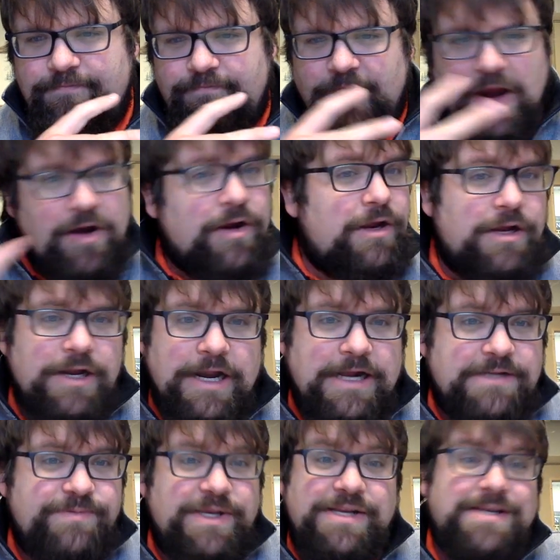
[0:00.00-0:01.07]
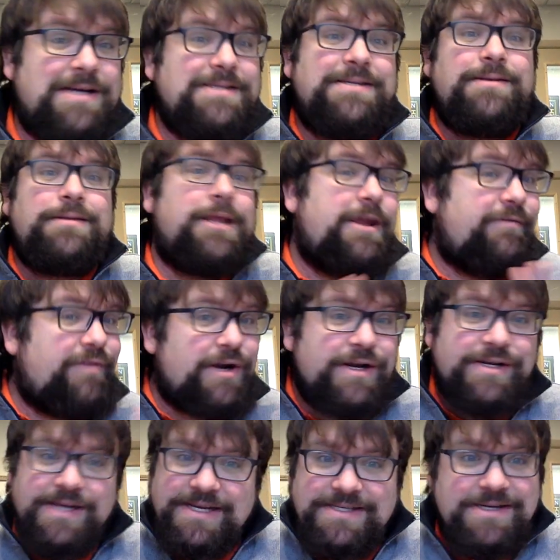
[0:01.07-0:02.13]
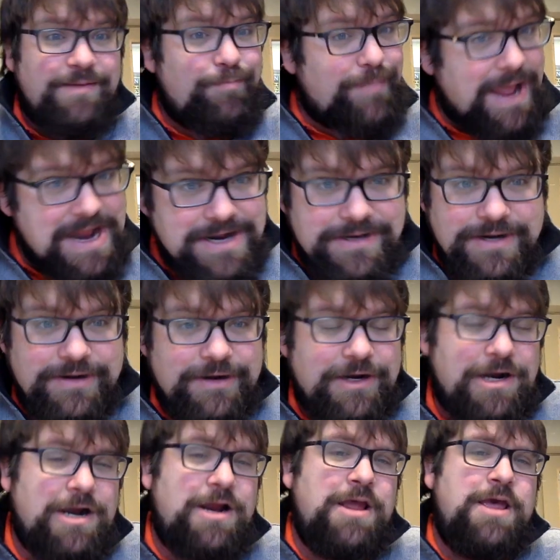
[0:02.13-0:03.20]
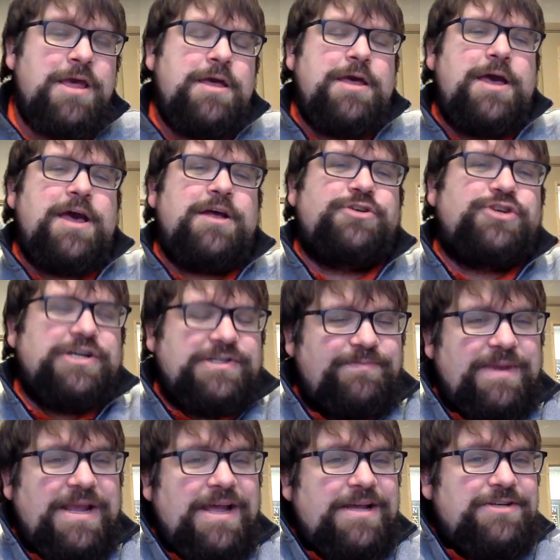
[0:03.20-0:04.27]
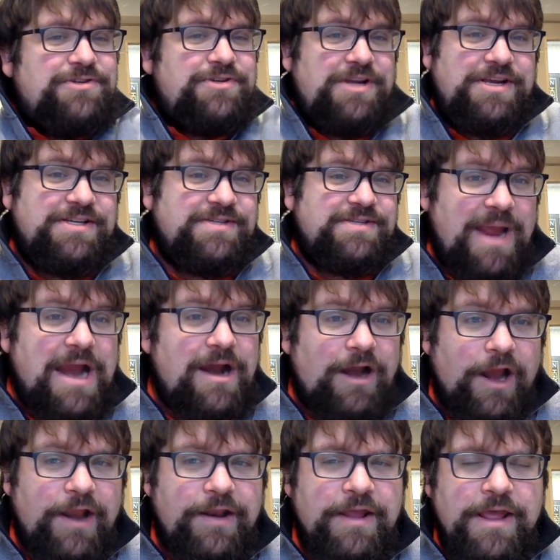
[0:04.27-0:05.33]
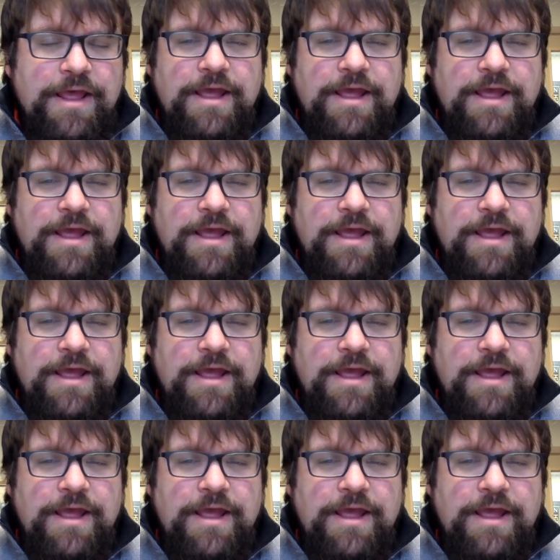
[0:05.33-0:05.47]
very good husband. He doesn't leave her. He doesn't abandon her just because she is barren.